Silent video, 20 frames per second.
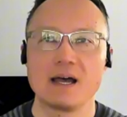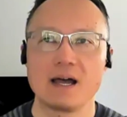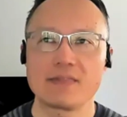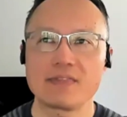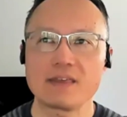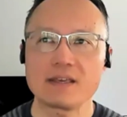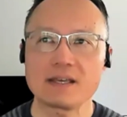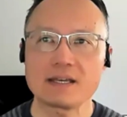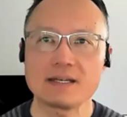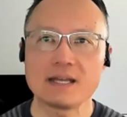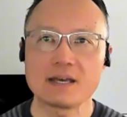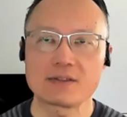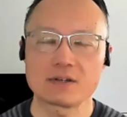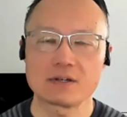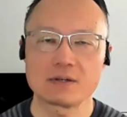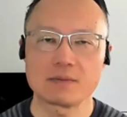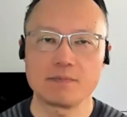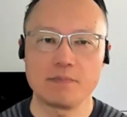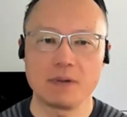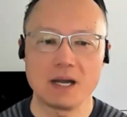I think
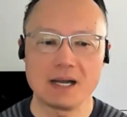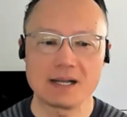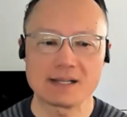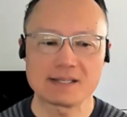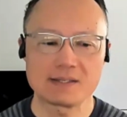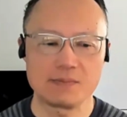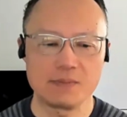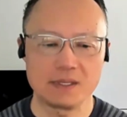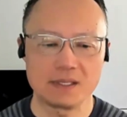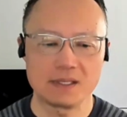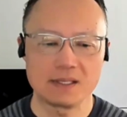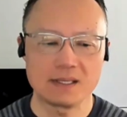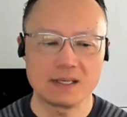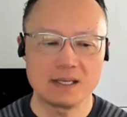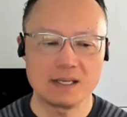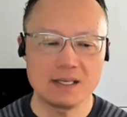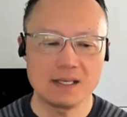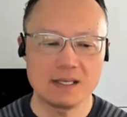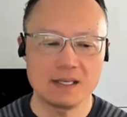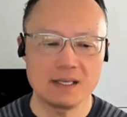another
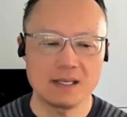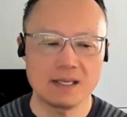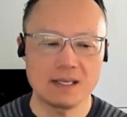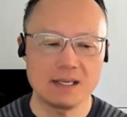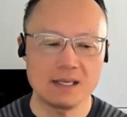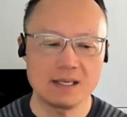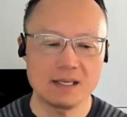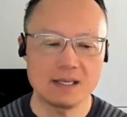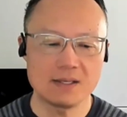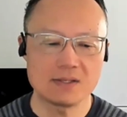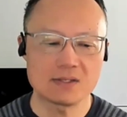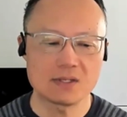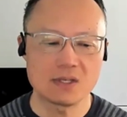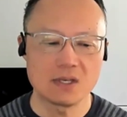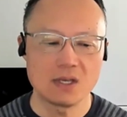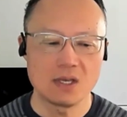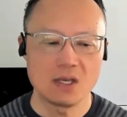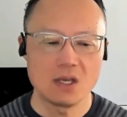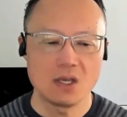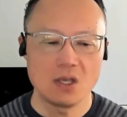possibility is
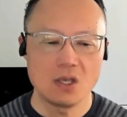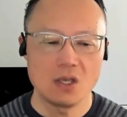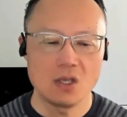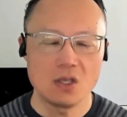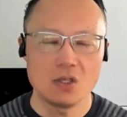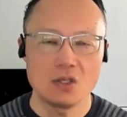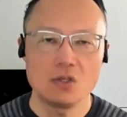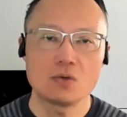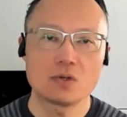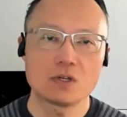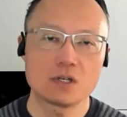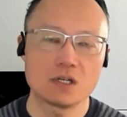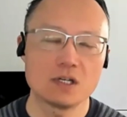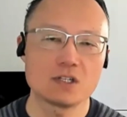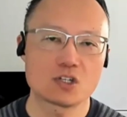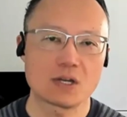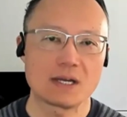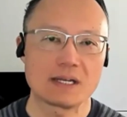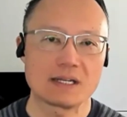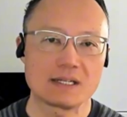you
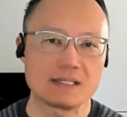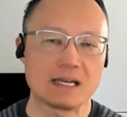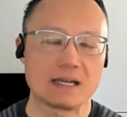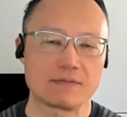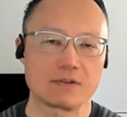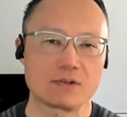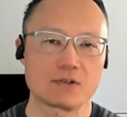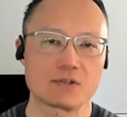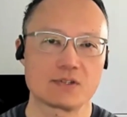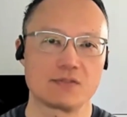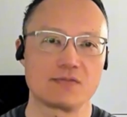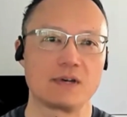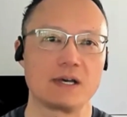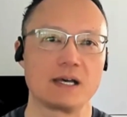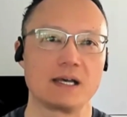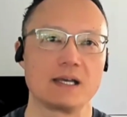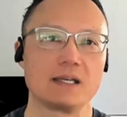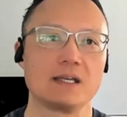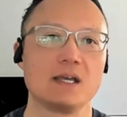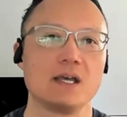could try to
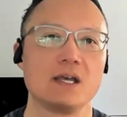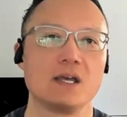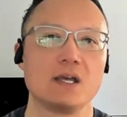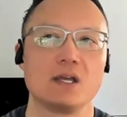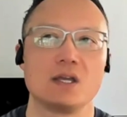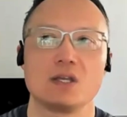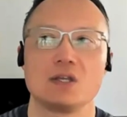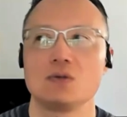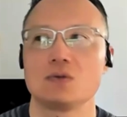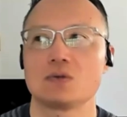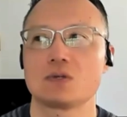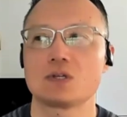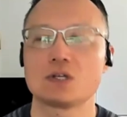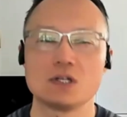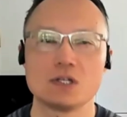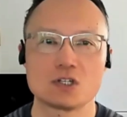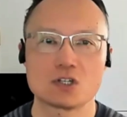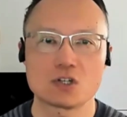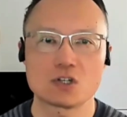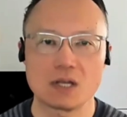diversify. You
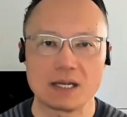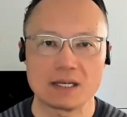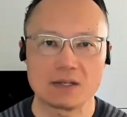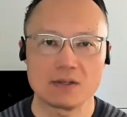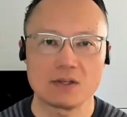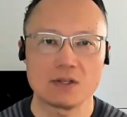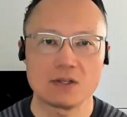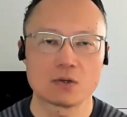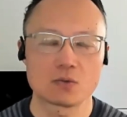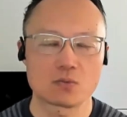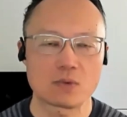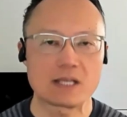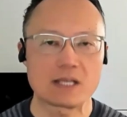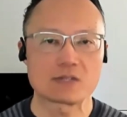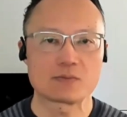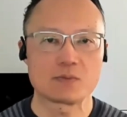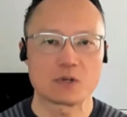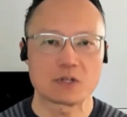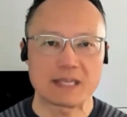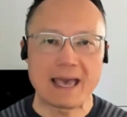could try to
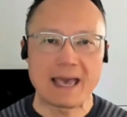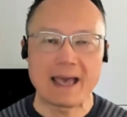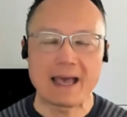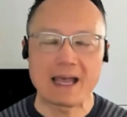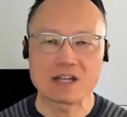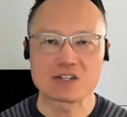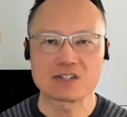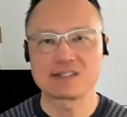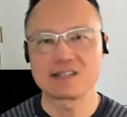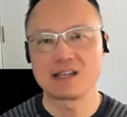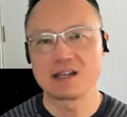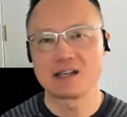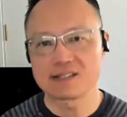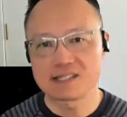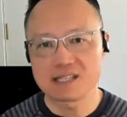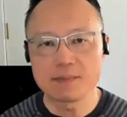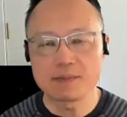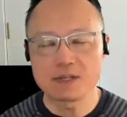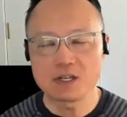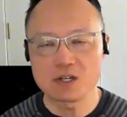raise more cash, sell
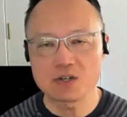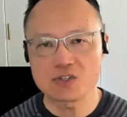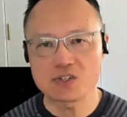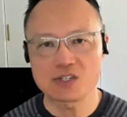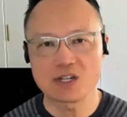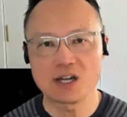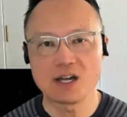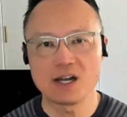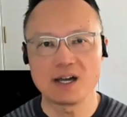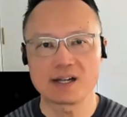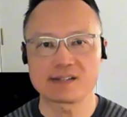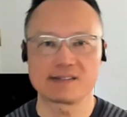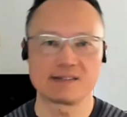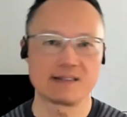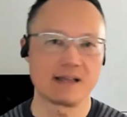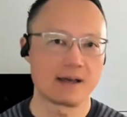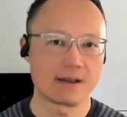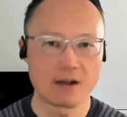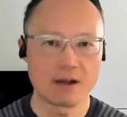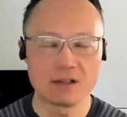some of your stocks,
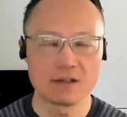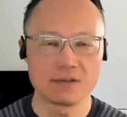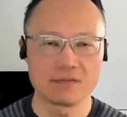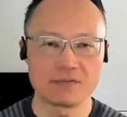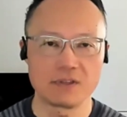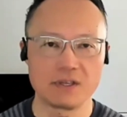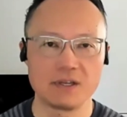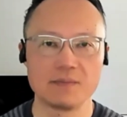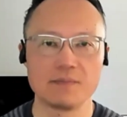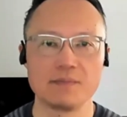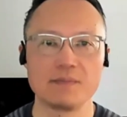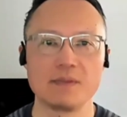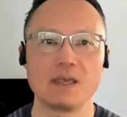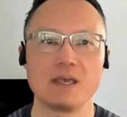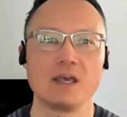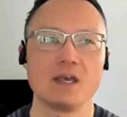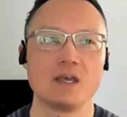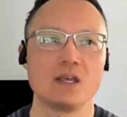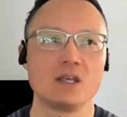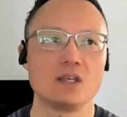not all of them.
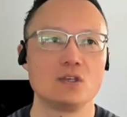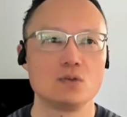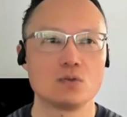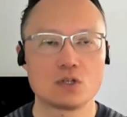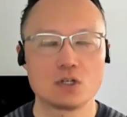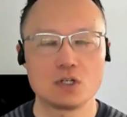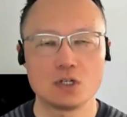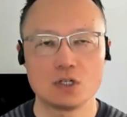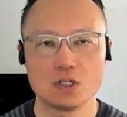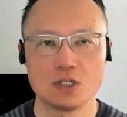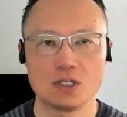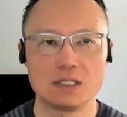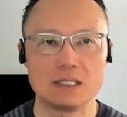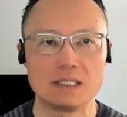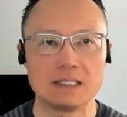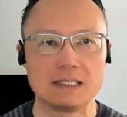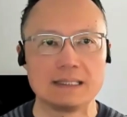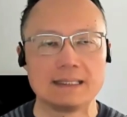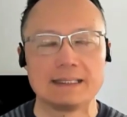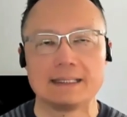You could
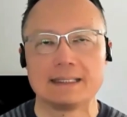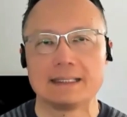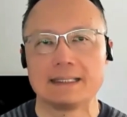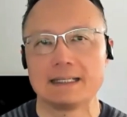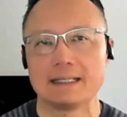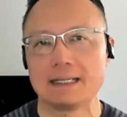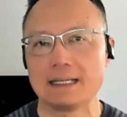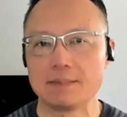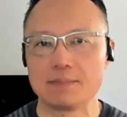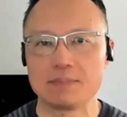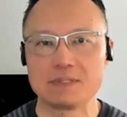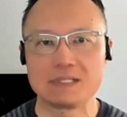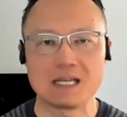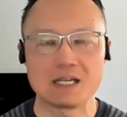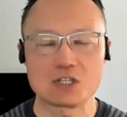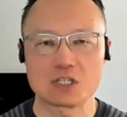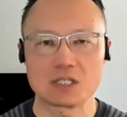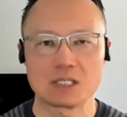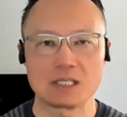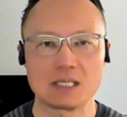
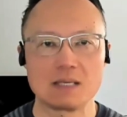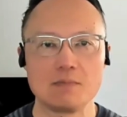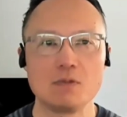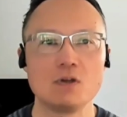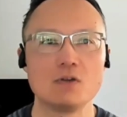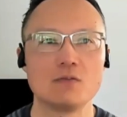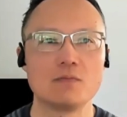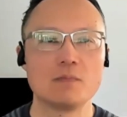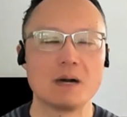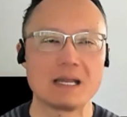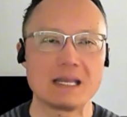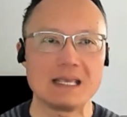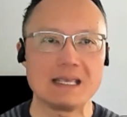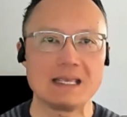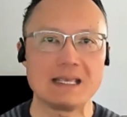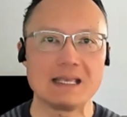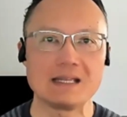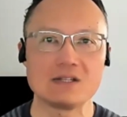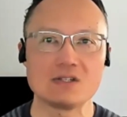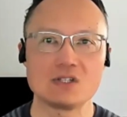potentially move
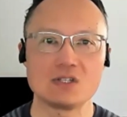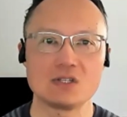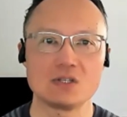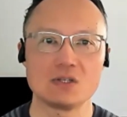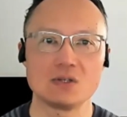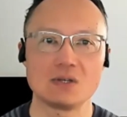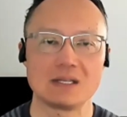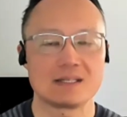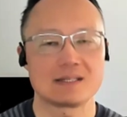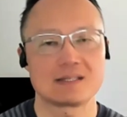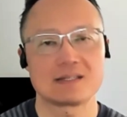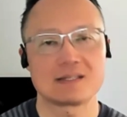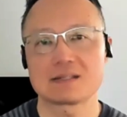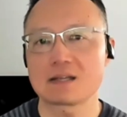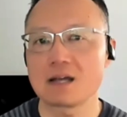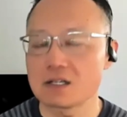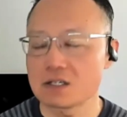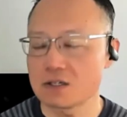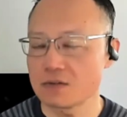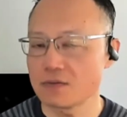money into, and this is
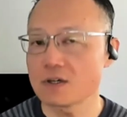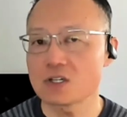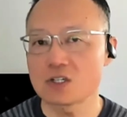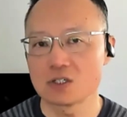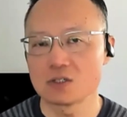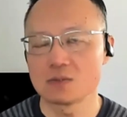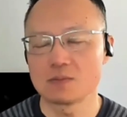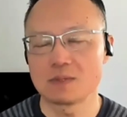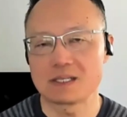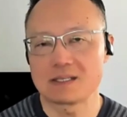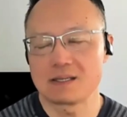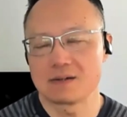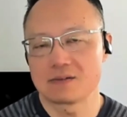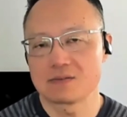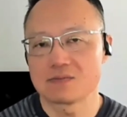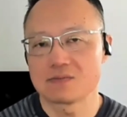controversial, but